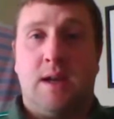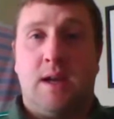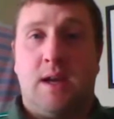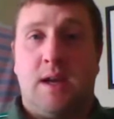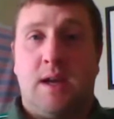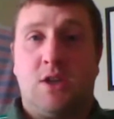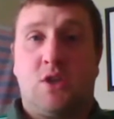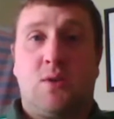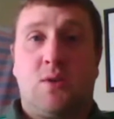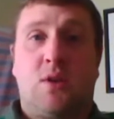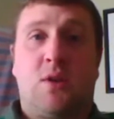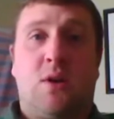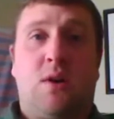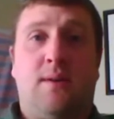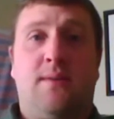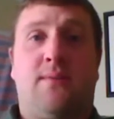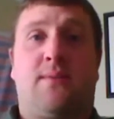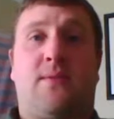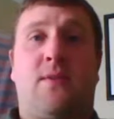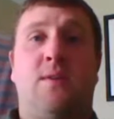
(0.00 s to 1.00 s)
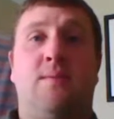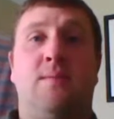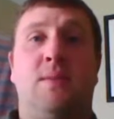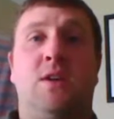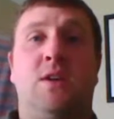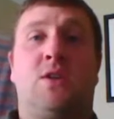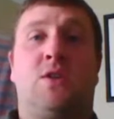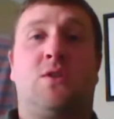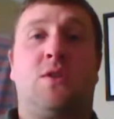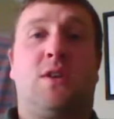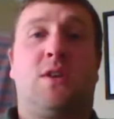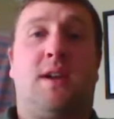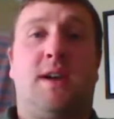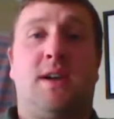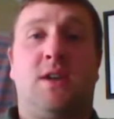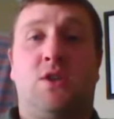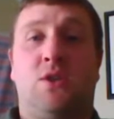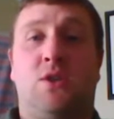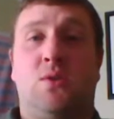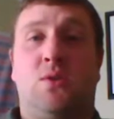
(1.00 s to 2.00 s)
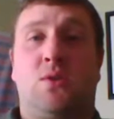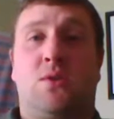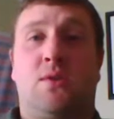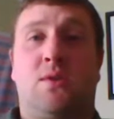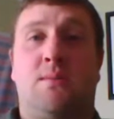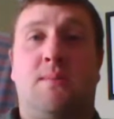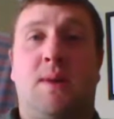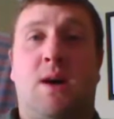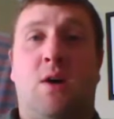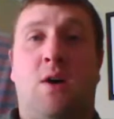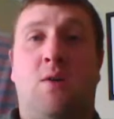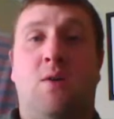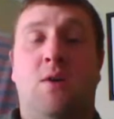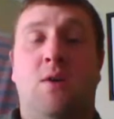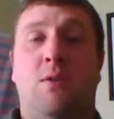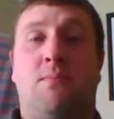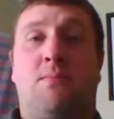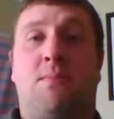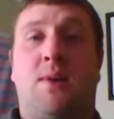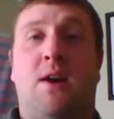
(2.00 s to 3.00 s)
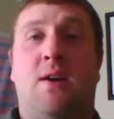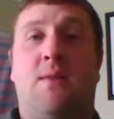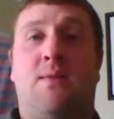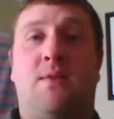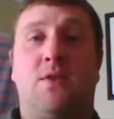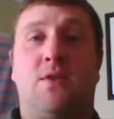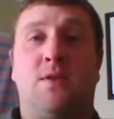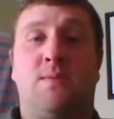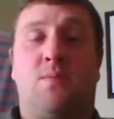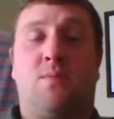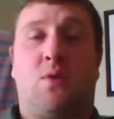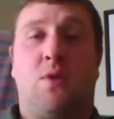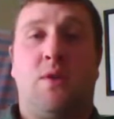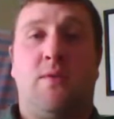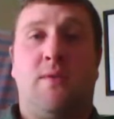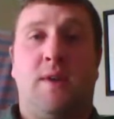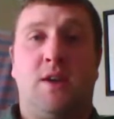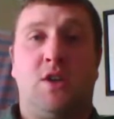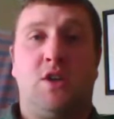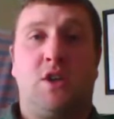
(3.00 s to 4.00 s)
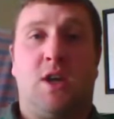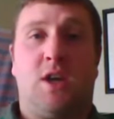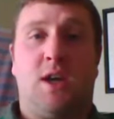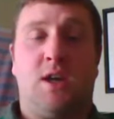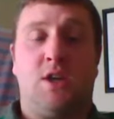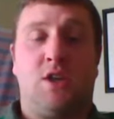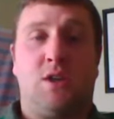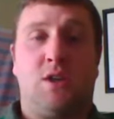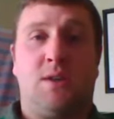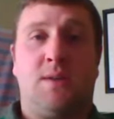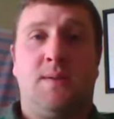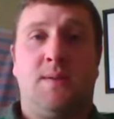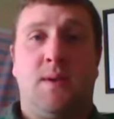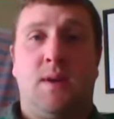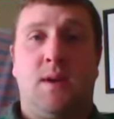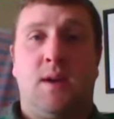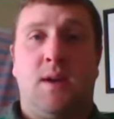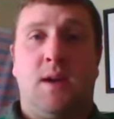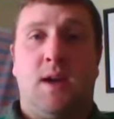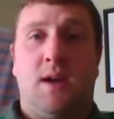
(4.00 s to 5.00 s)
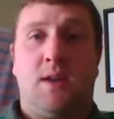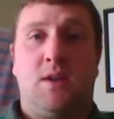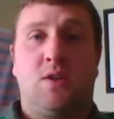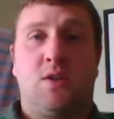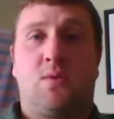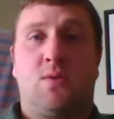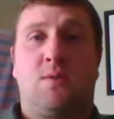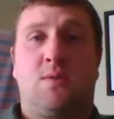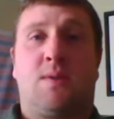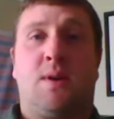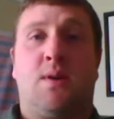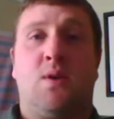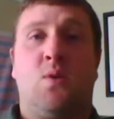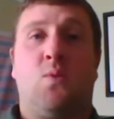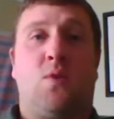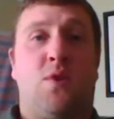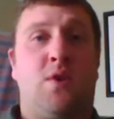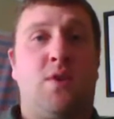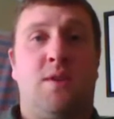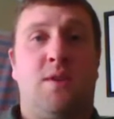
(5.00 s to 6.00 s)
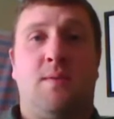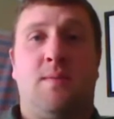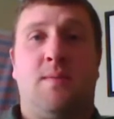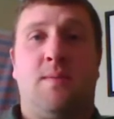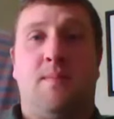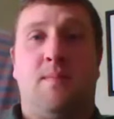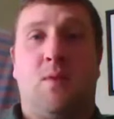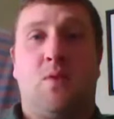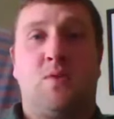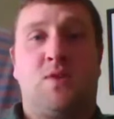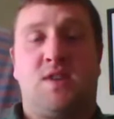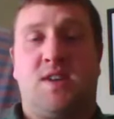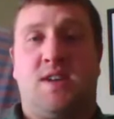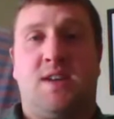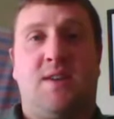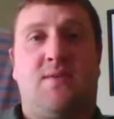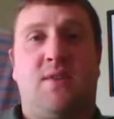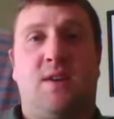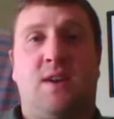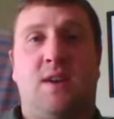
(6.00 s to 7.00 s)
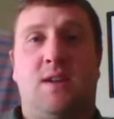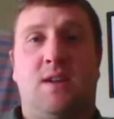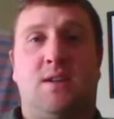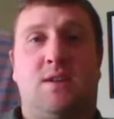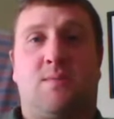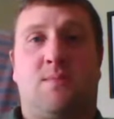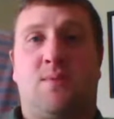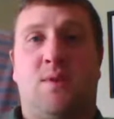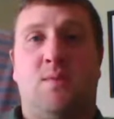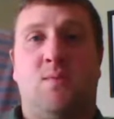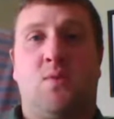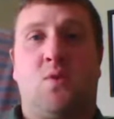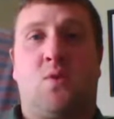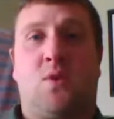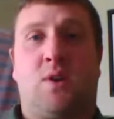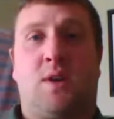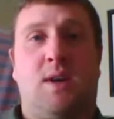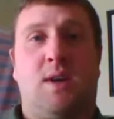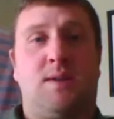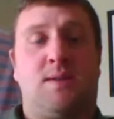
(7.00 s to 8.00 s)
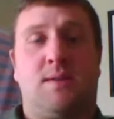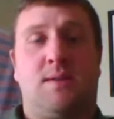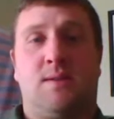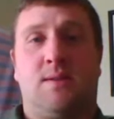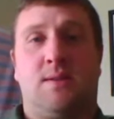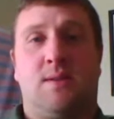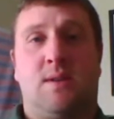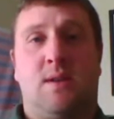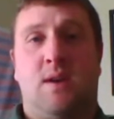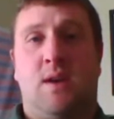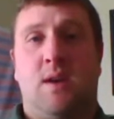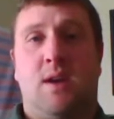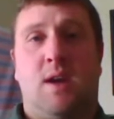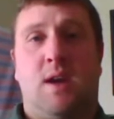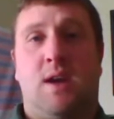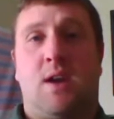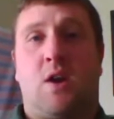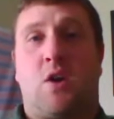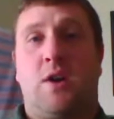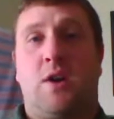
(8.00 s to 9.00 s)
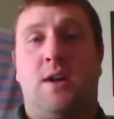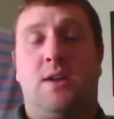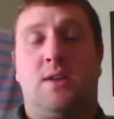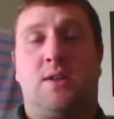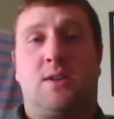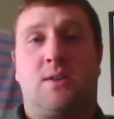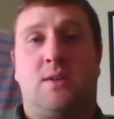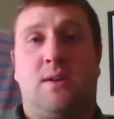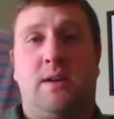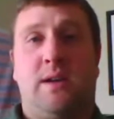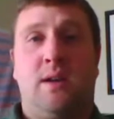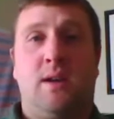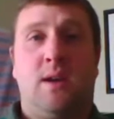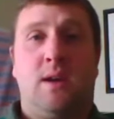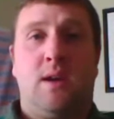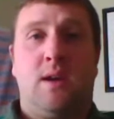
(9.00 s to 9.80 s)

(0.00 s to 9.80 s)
As you recall from history class, you learned about Brown versus Board of Education, and this was probably one of the most significant Supreme Court cases in our history.